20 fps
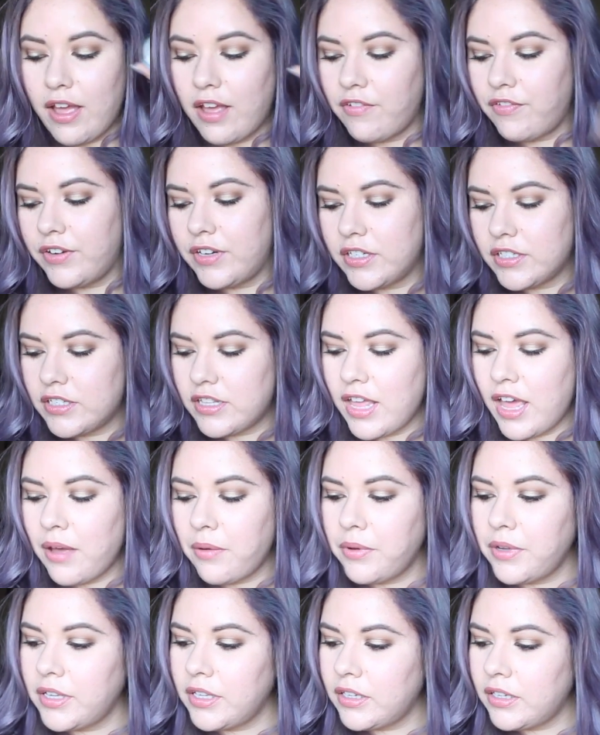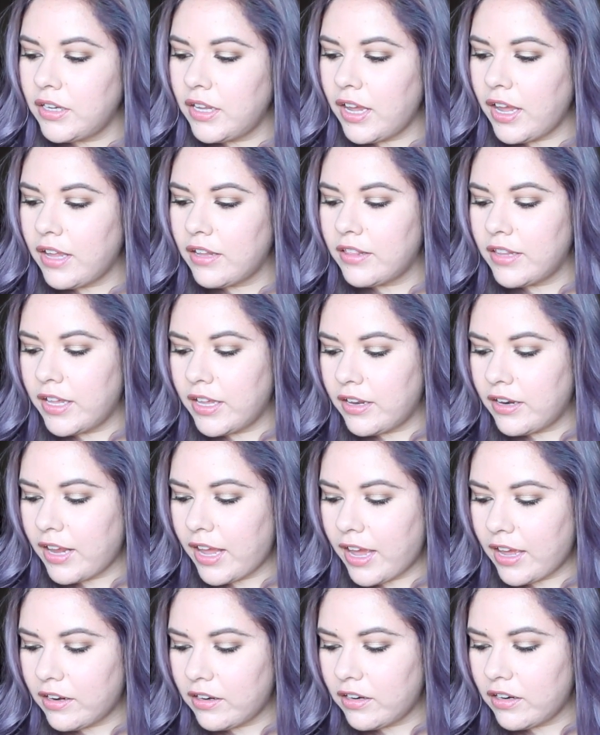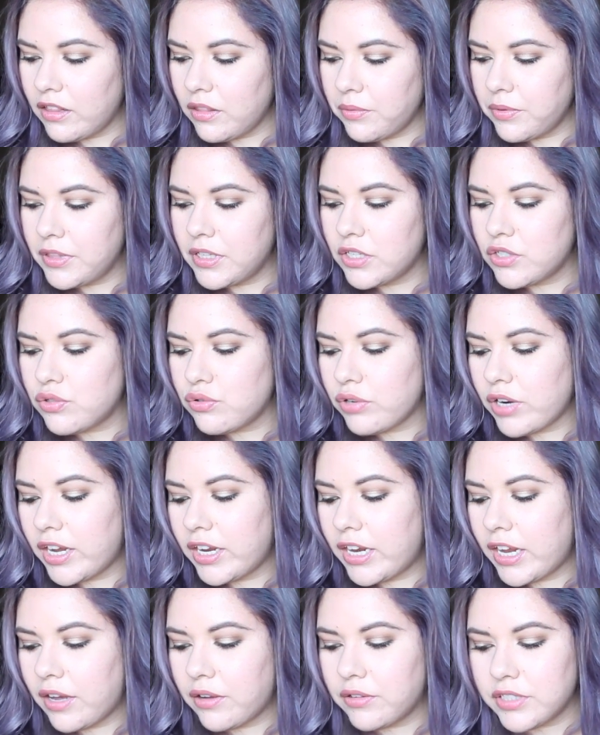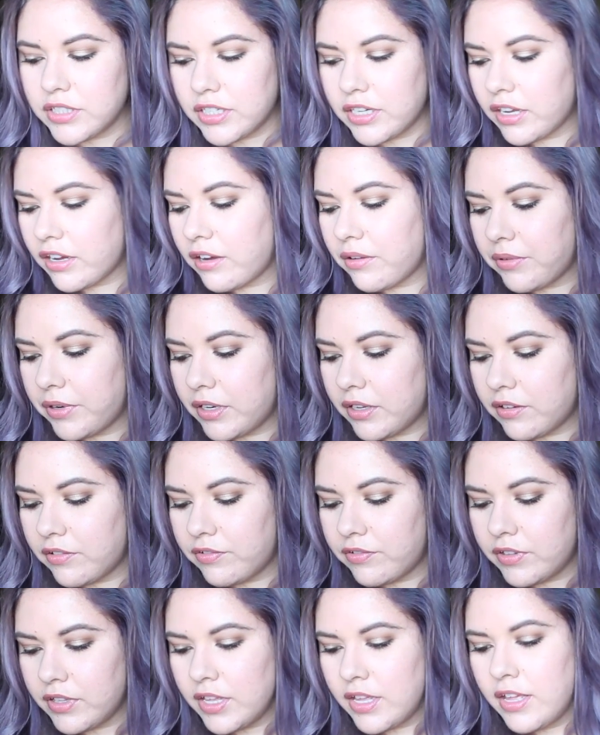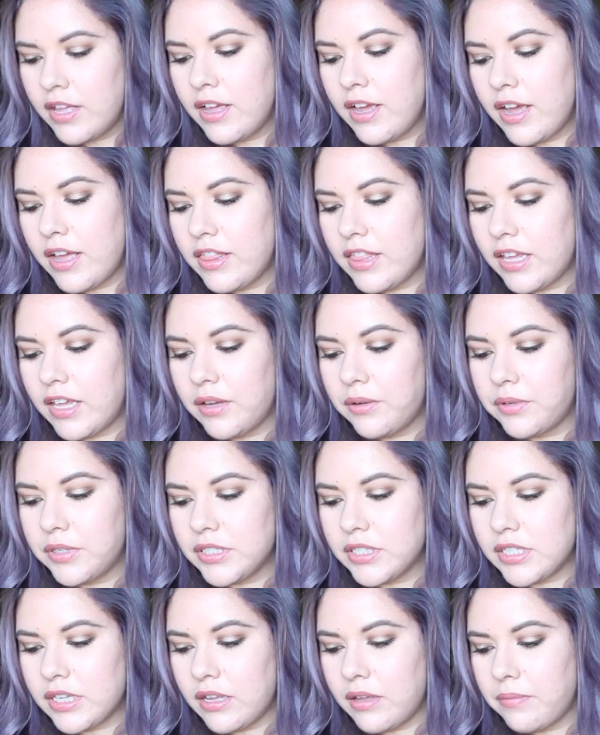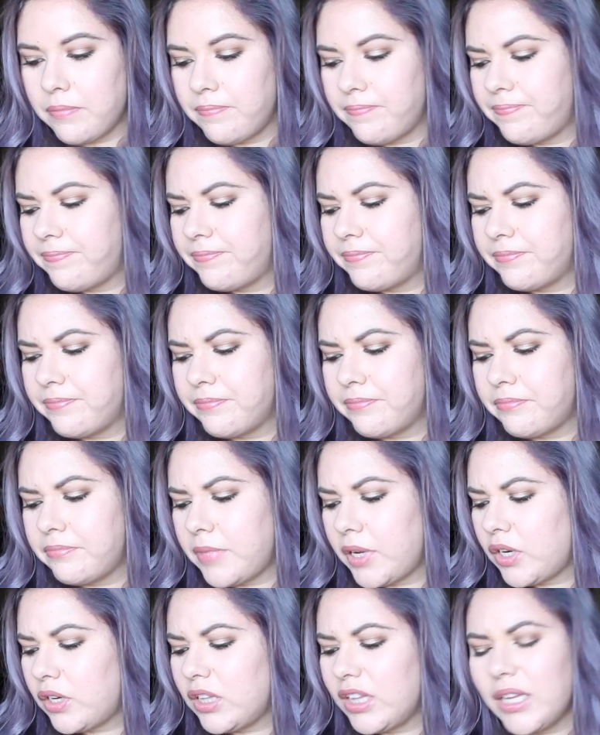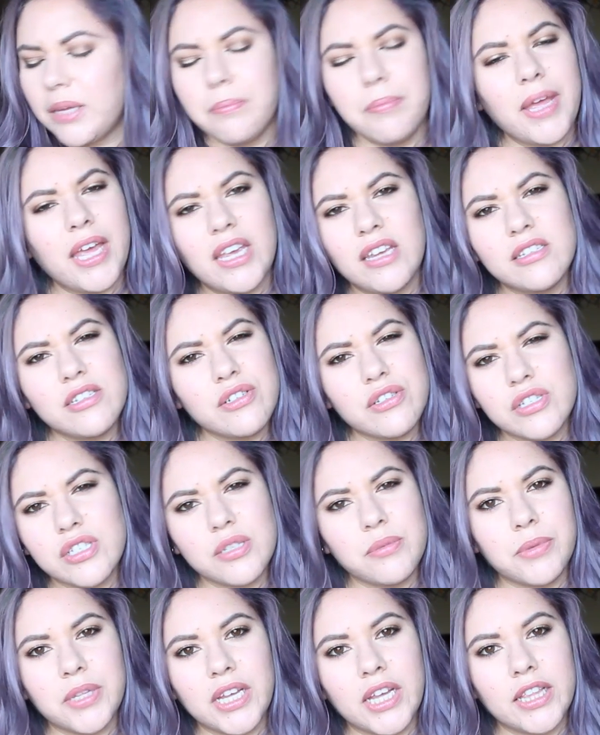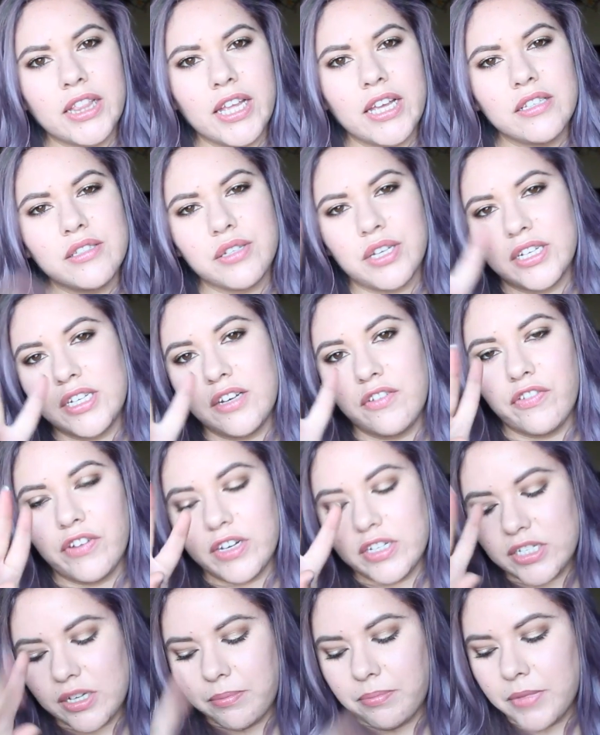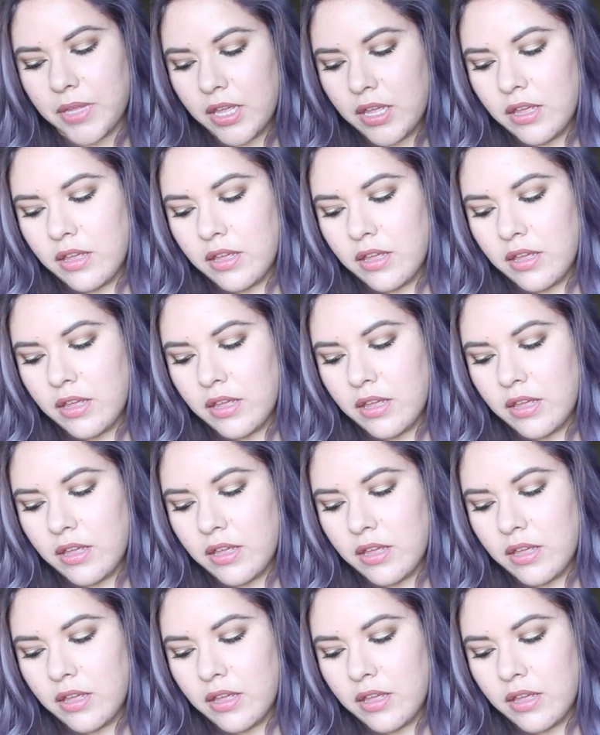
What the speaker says: I finished that one, and then I had another one that dried out and I got rid of. I think it was Barely Beige or something like that, so I did finish up